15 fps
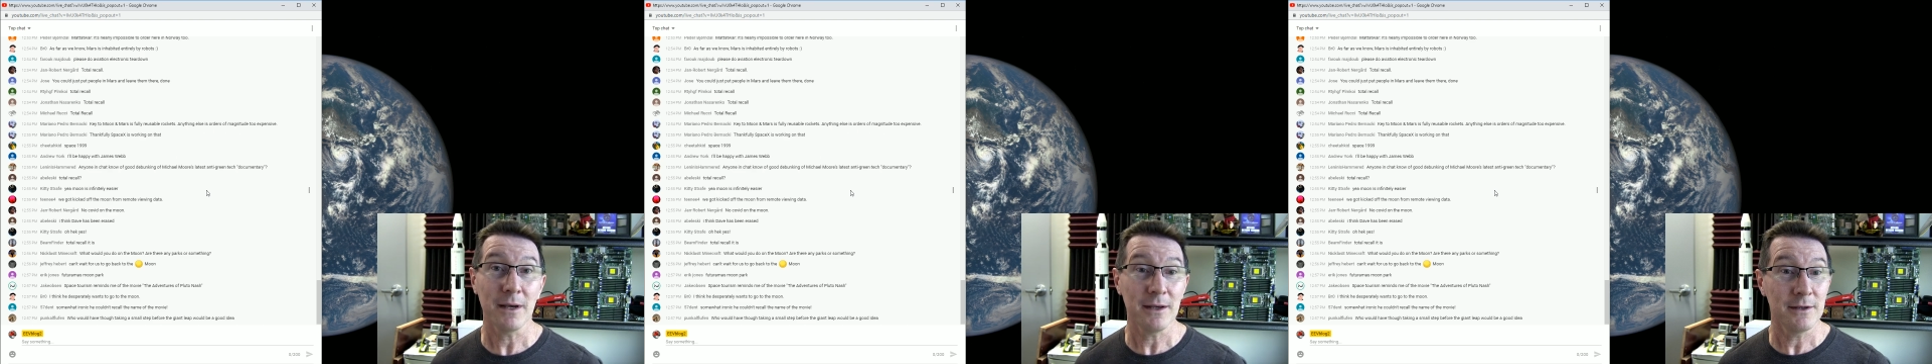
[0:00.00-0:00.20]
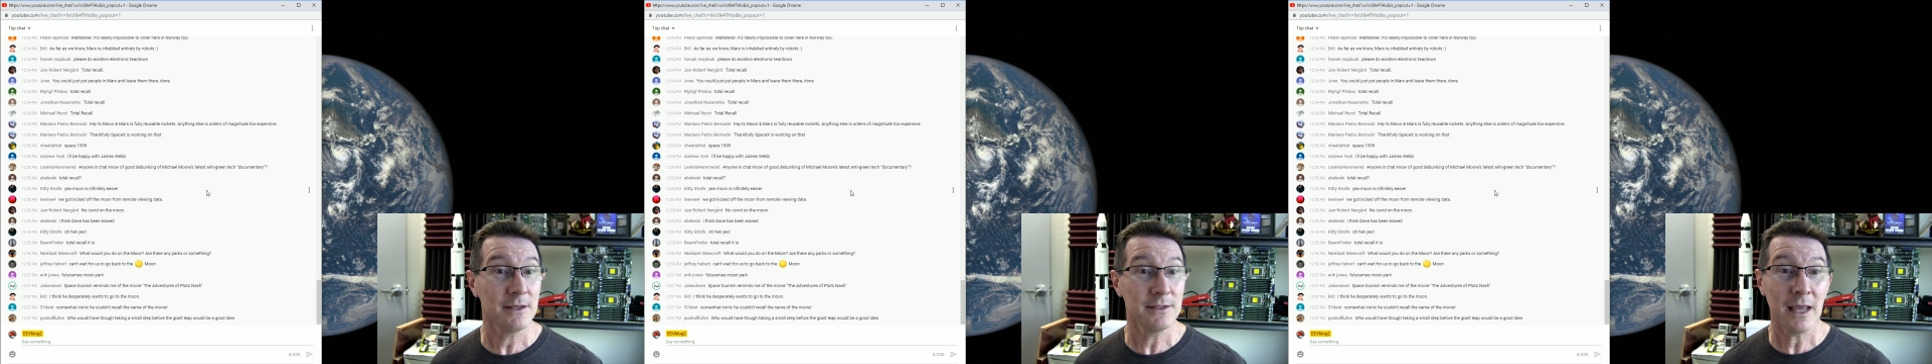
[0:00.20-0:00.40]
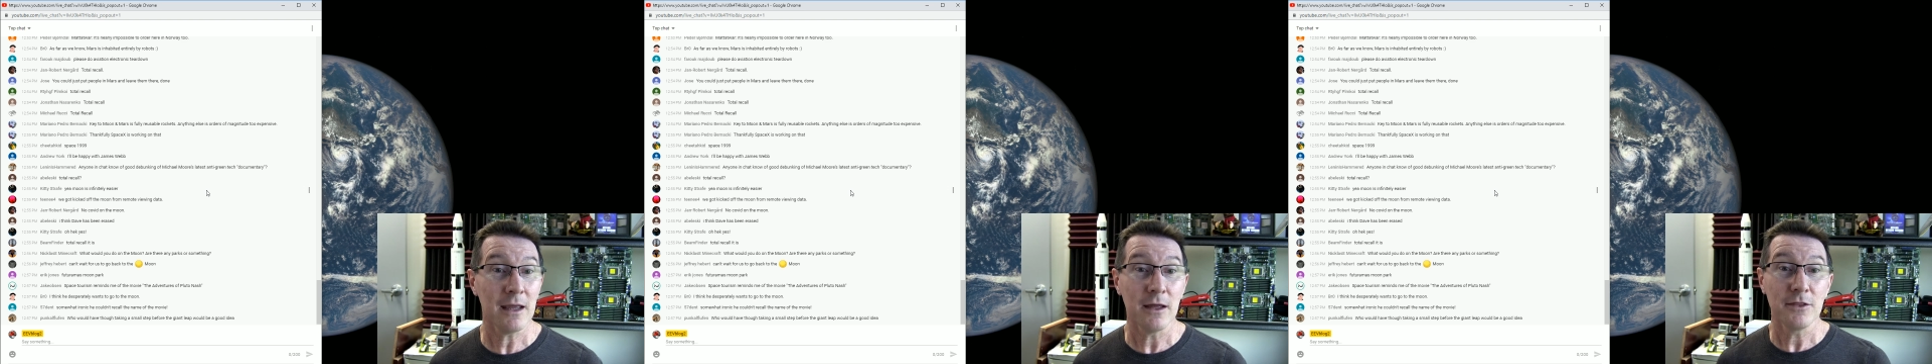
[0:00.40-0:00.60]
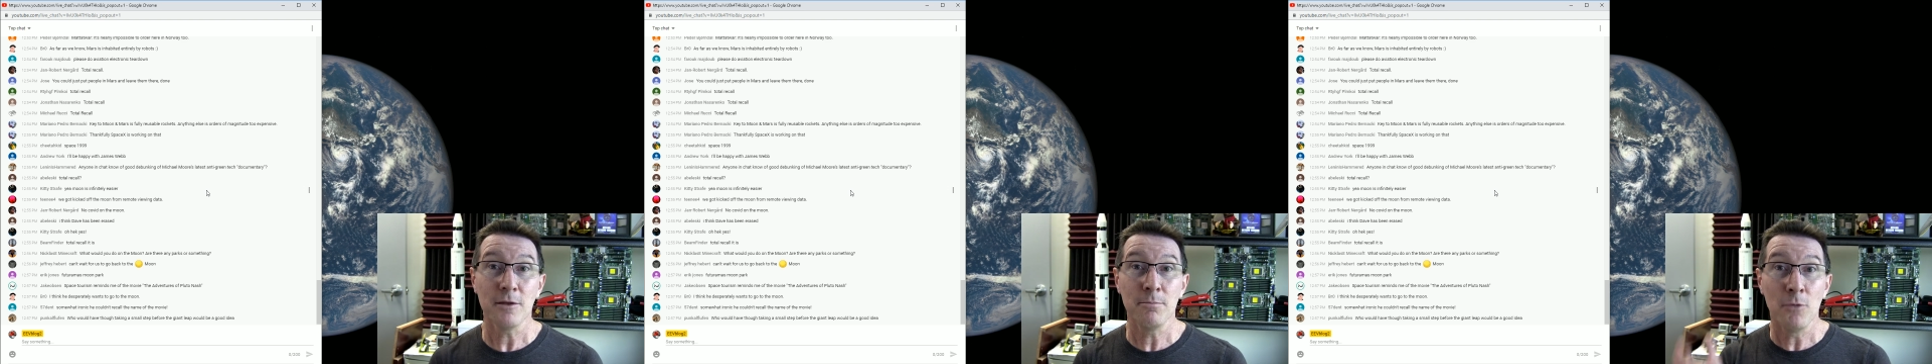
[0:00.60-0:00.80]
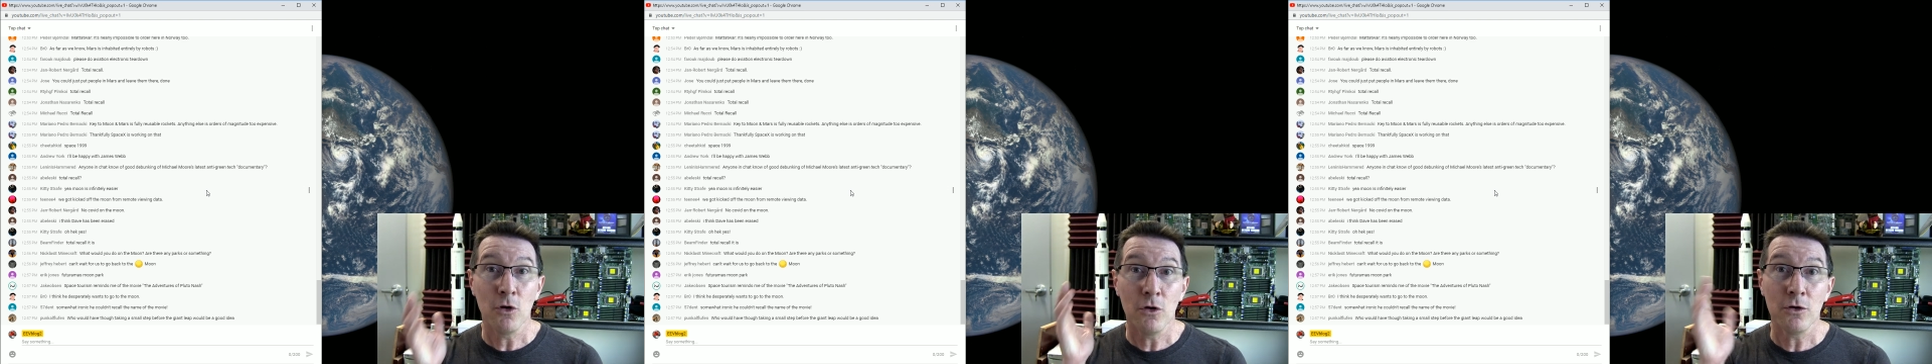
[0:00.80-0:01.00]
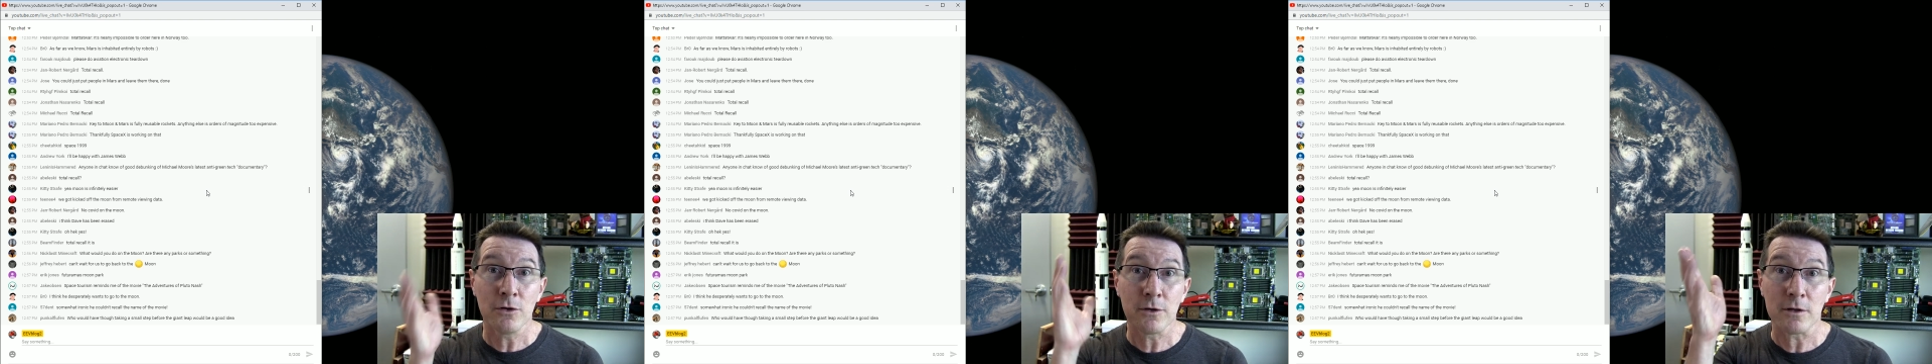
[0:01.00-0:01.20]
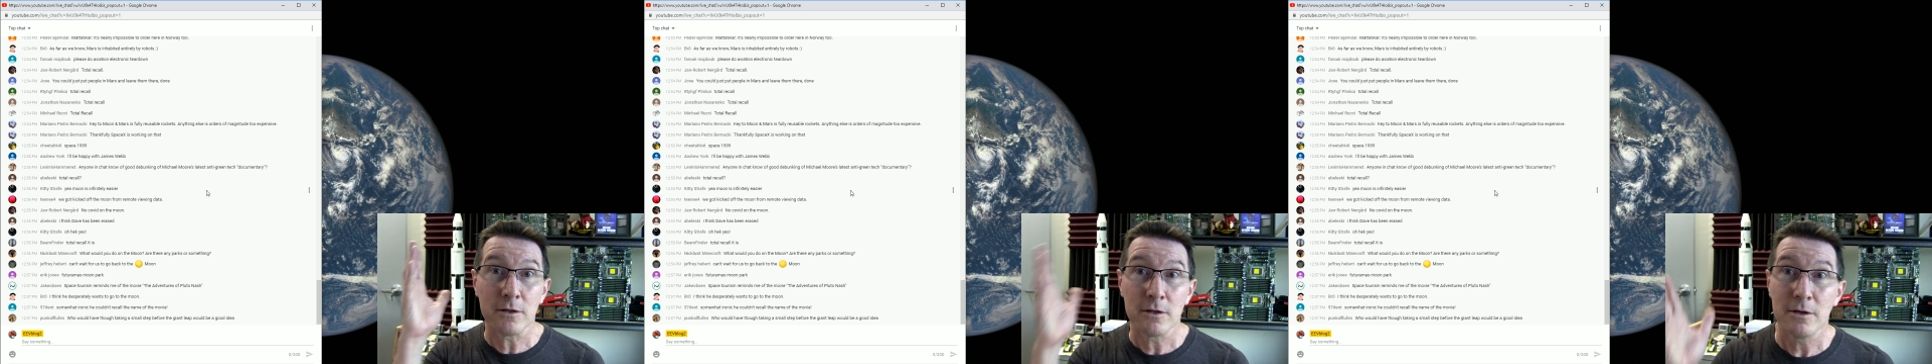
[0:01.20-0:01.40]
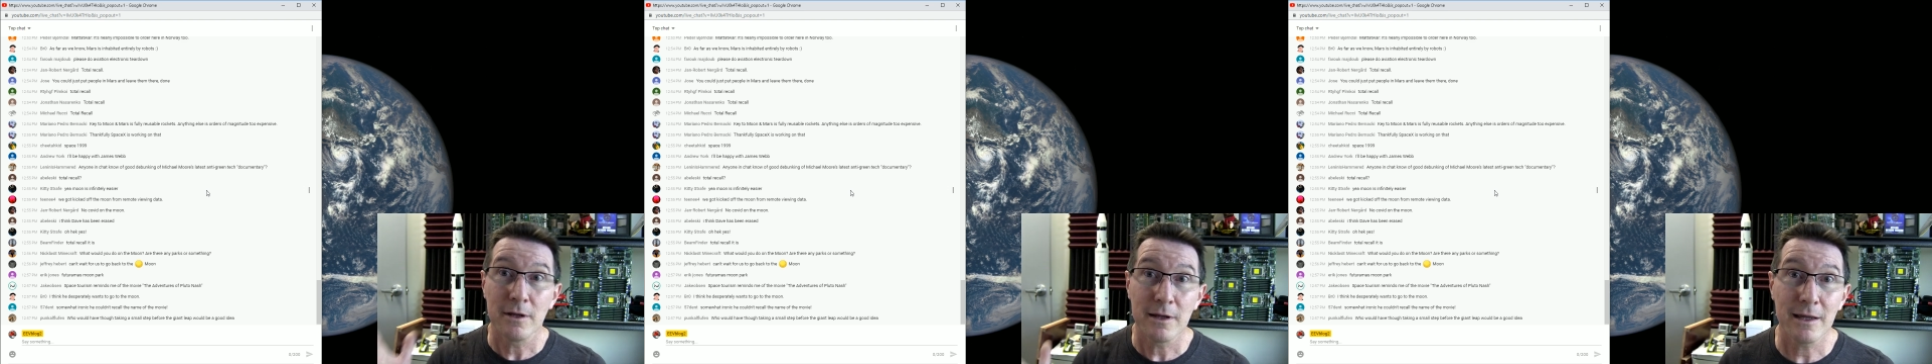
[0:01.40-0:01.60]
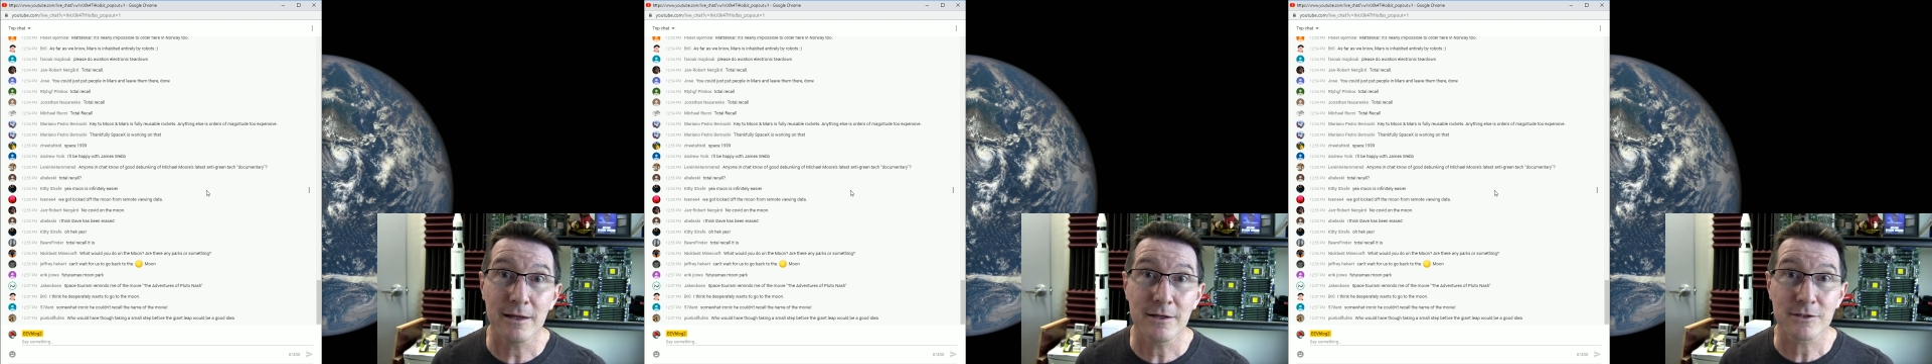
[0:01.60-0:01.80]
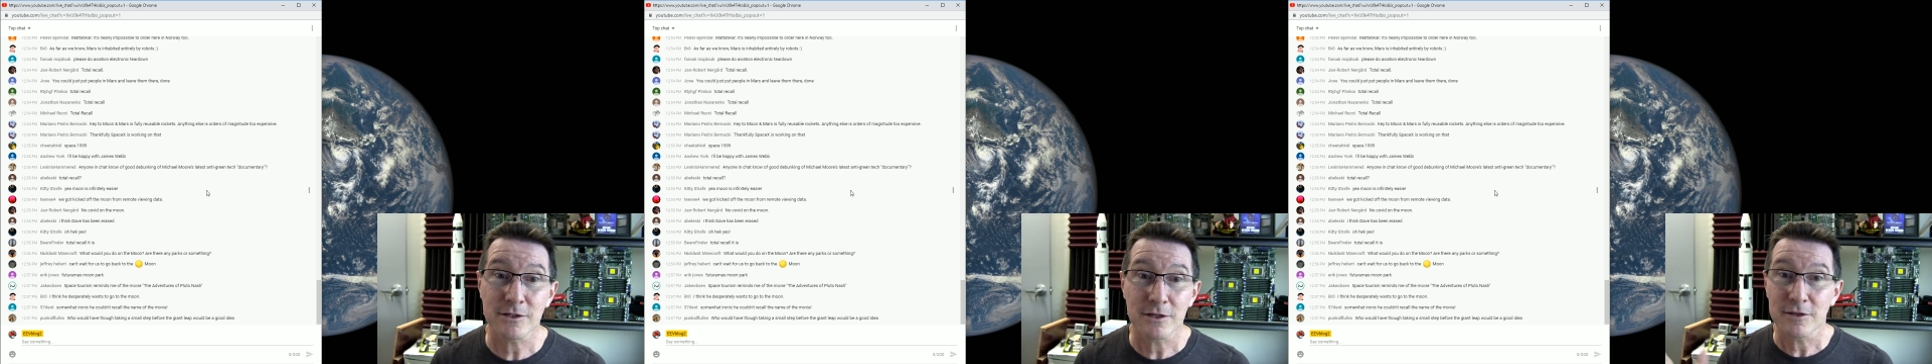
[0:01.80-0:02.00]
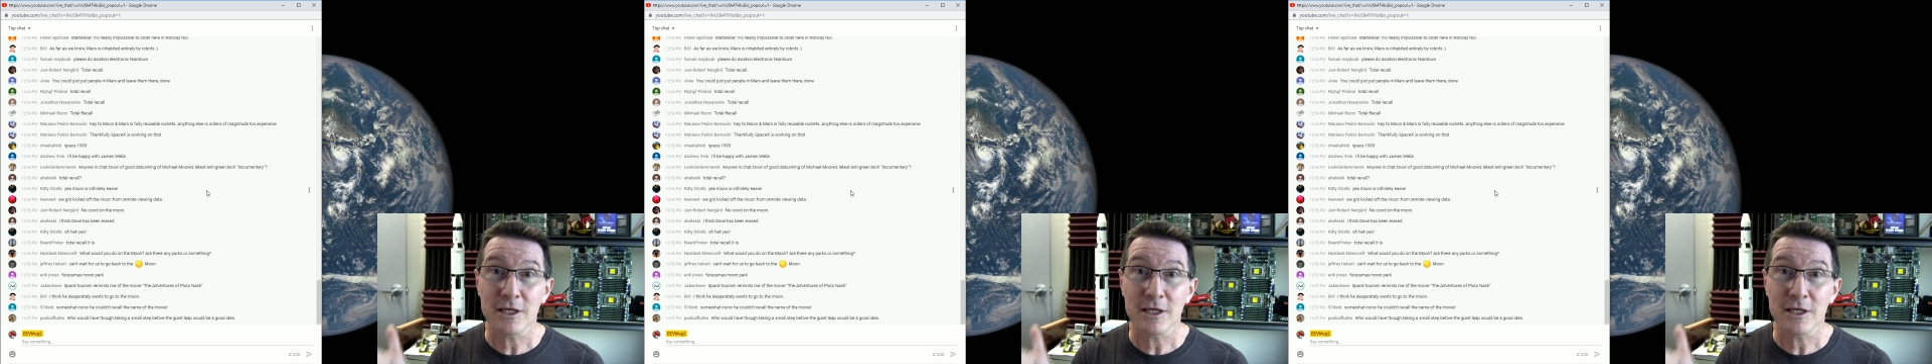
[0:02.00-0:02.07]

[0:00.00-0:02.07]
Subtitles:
yeah, the moon is